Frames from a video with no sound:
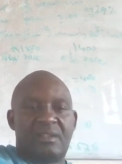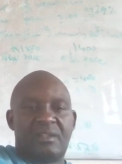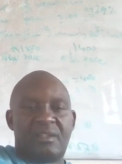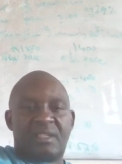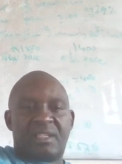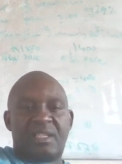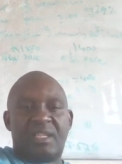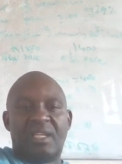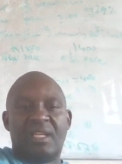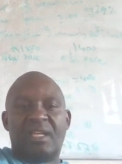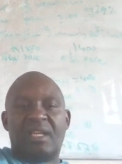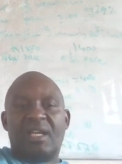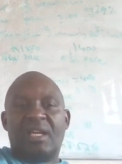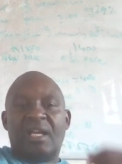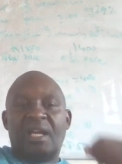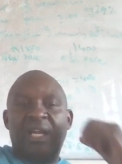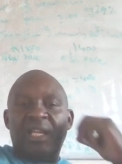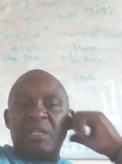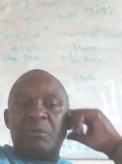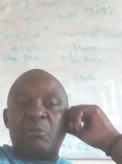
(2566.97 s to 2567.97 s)
okay,
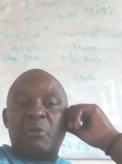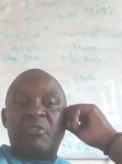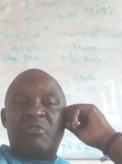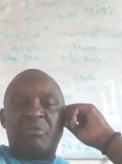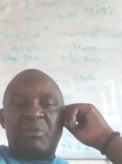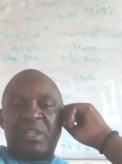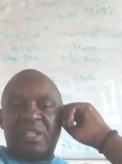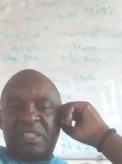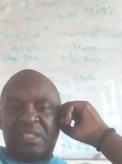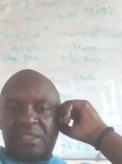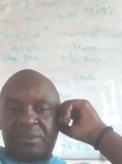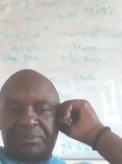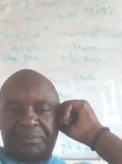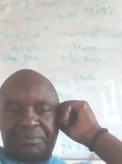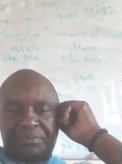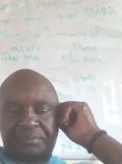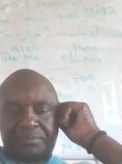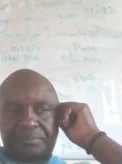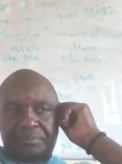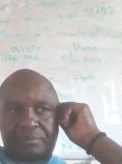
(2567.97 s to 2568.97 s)
and movement.
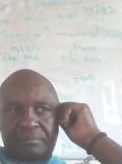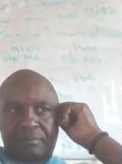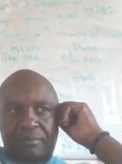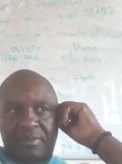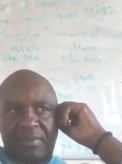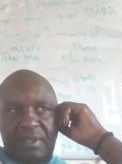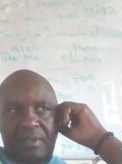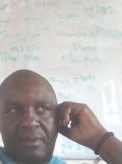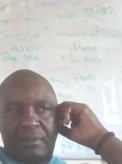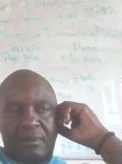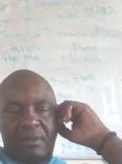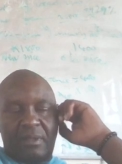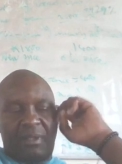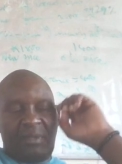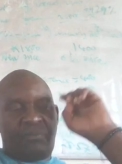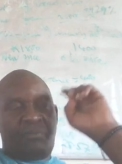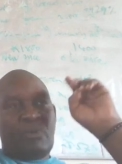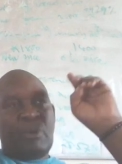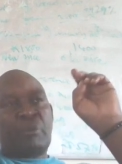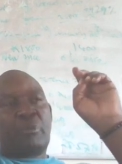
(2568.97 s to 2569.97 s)

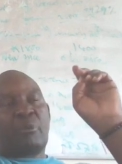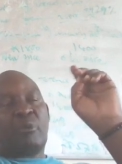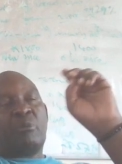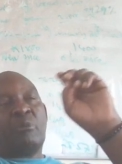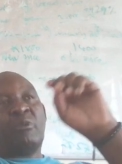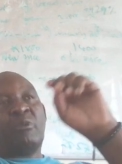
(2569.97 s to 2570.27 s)
If people